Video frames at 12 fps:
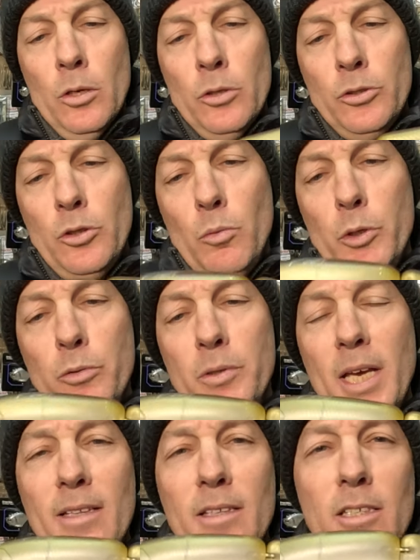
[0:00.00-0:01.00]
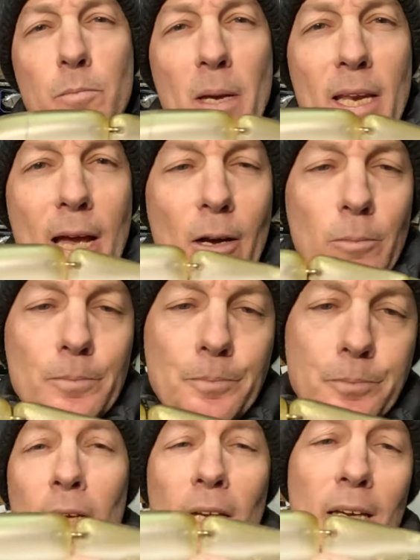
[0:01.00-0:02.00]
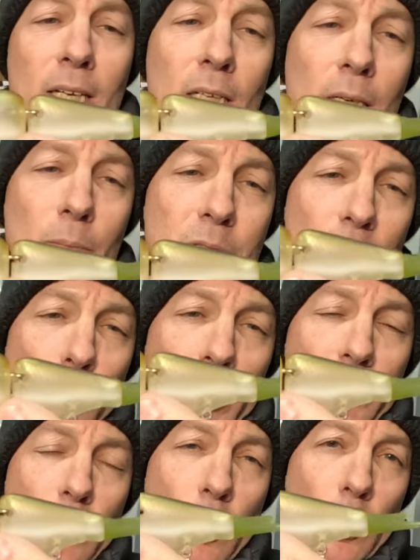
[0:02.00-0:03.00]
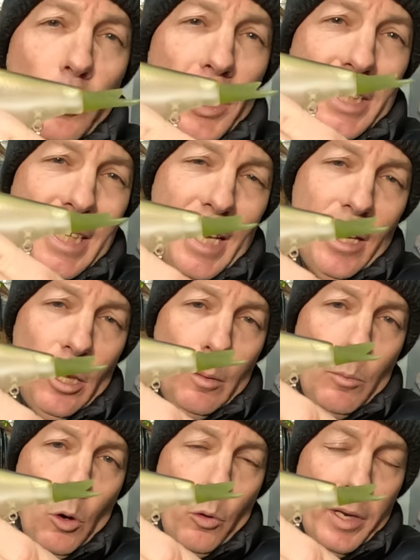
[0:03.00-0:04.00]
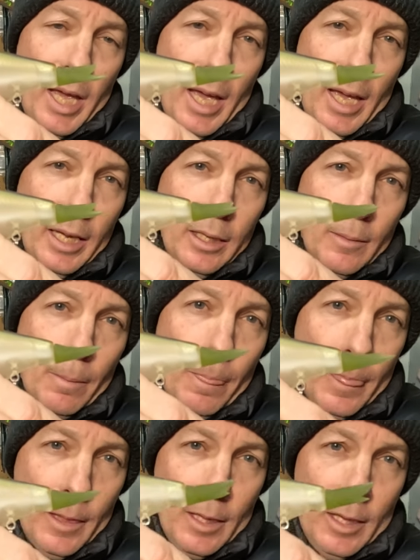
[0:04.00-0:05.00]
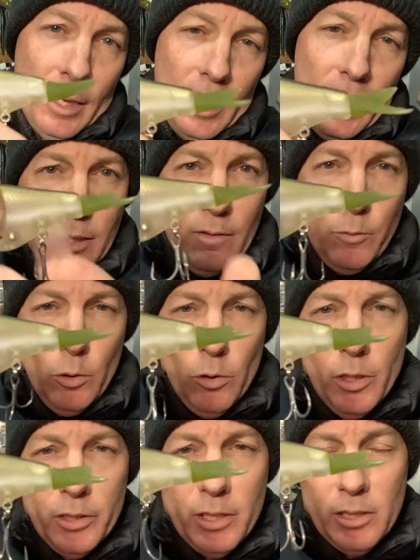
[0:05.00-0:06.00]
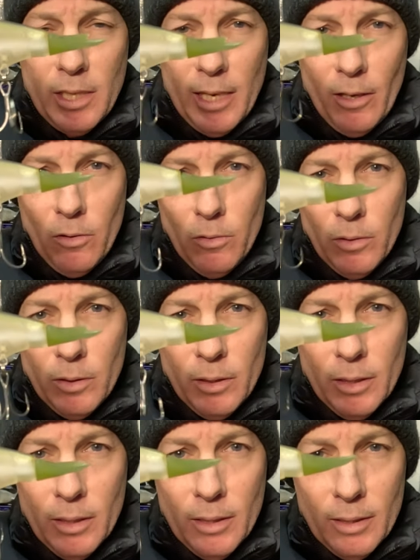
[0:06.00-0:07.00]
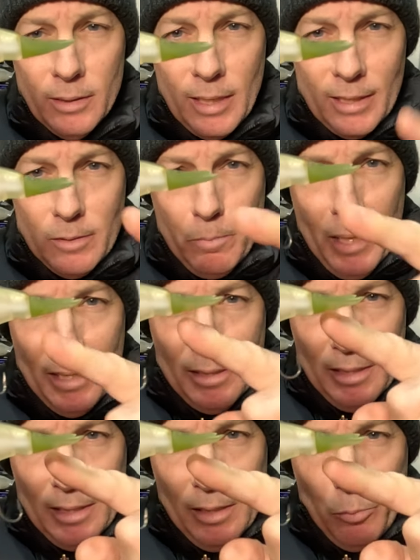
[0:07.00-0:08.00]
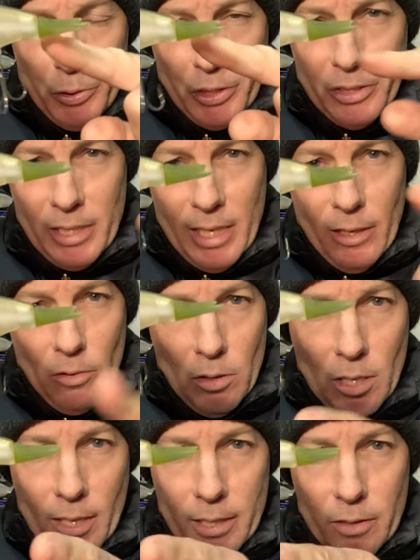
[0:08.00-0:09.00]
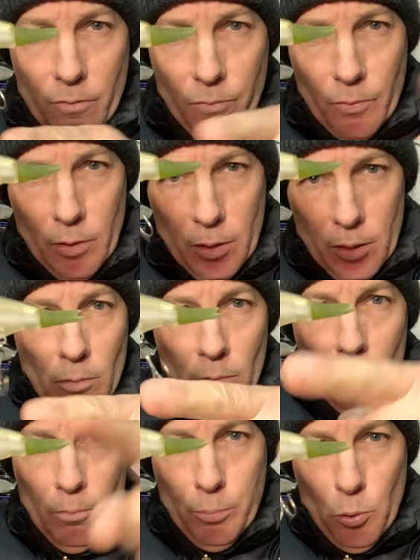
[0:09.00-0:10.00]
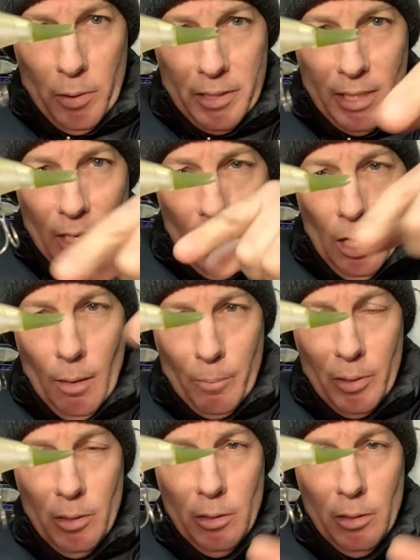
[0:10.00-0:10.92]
So when you take this bait out, it comes in what's called tail mode A. If you look at the tail, that's basically with the tail kind of pointing up.